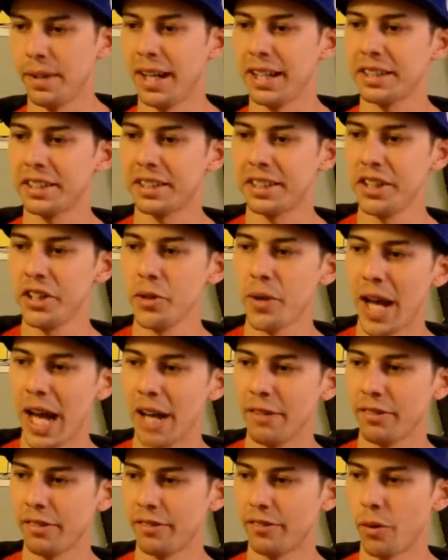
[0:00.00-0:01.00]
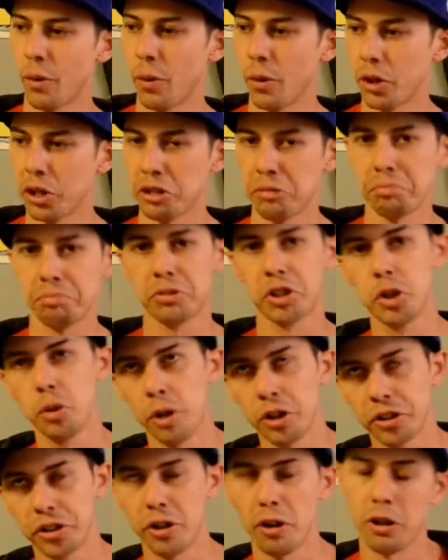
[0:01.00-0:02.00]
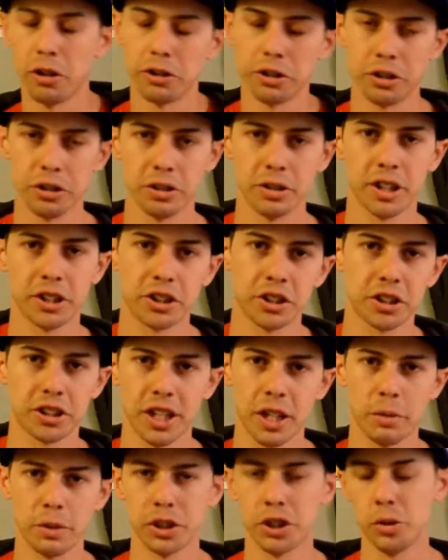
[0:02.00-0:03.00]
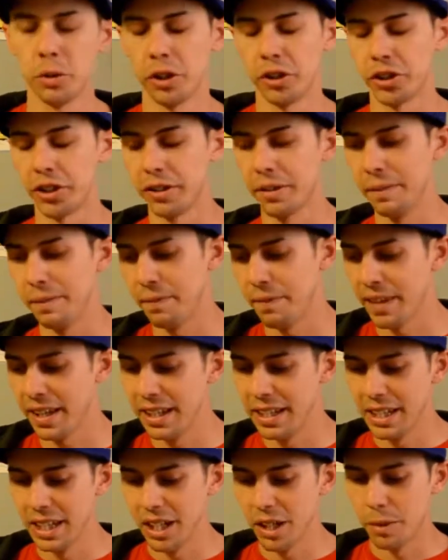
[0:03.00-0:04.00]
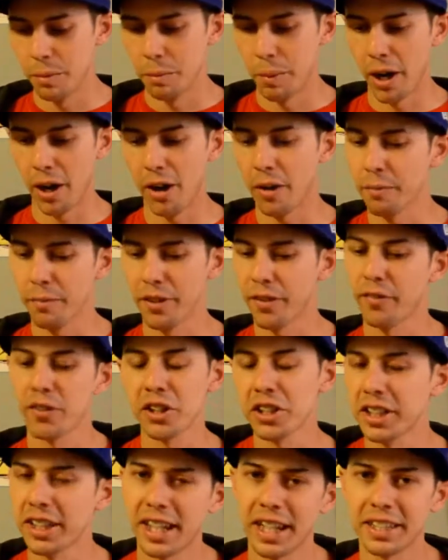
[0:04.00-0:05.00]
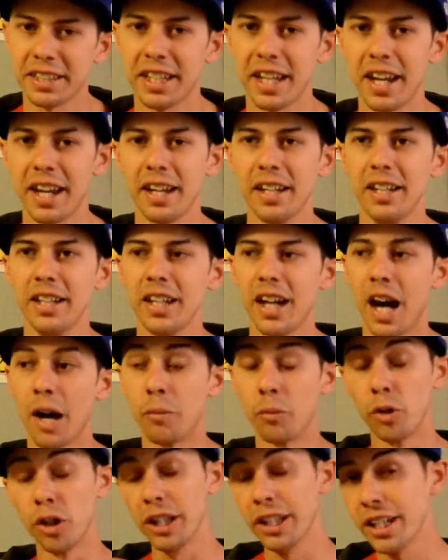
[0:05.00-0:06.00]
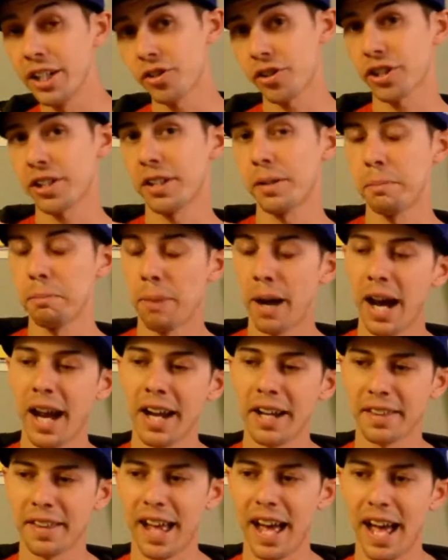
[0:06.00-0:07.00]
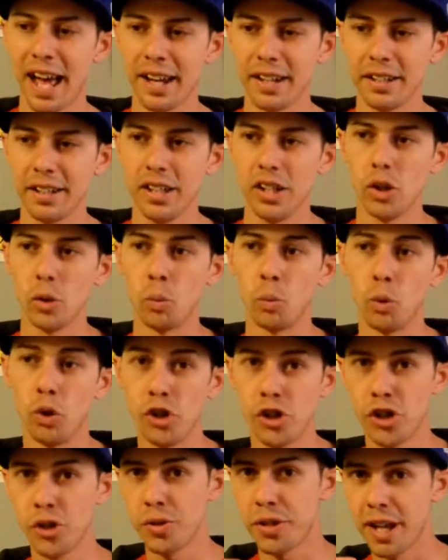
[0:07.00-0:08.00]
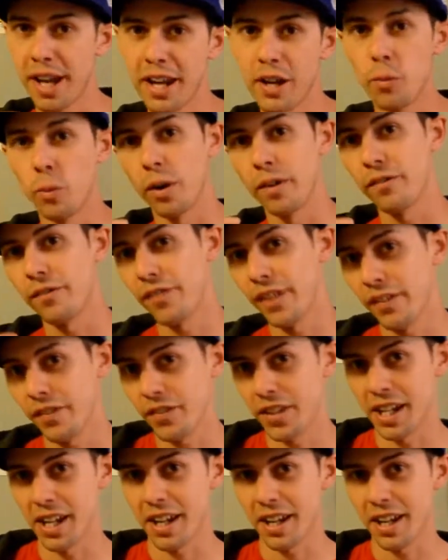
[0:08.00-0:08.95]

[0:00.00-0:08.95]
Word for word: I see you have it for $200. Let's just say it was 200. My, uh, the first thing I say, I'm really interested in buying that. Would you take 150?